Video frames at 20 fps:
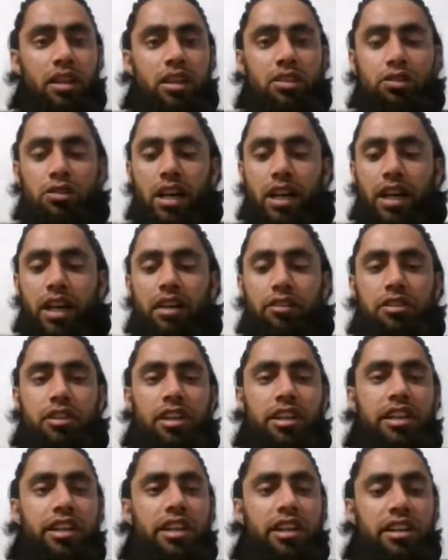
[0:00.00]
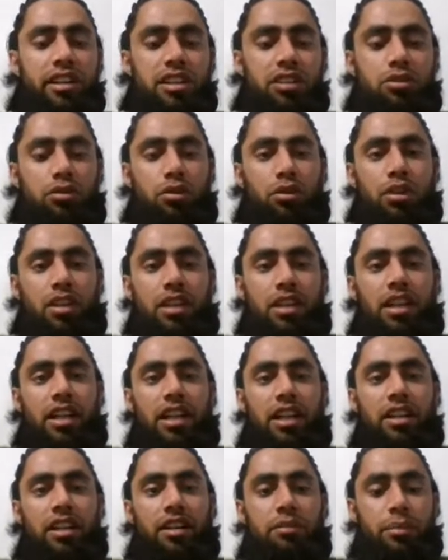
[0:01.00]
So I have deleted this code
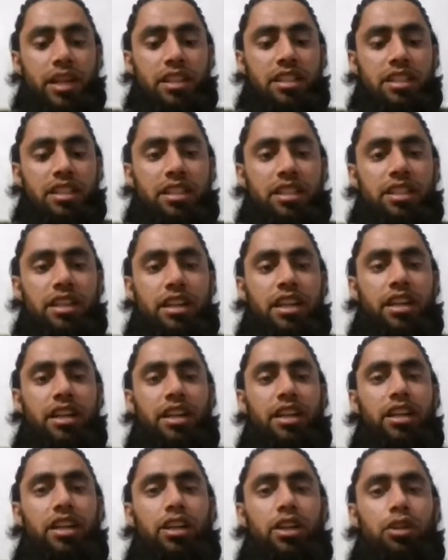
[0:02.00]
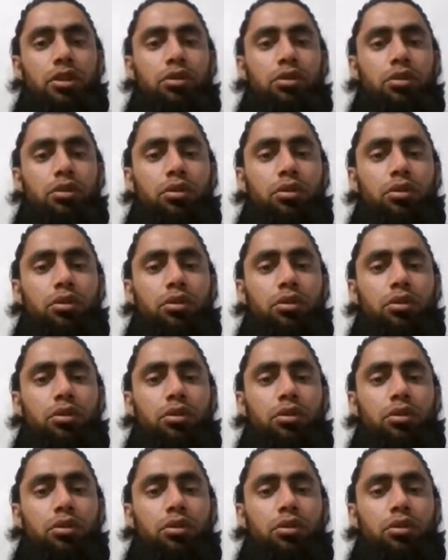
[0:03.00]
and pasted the new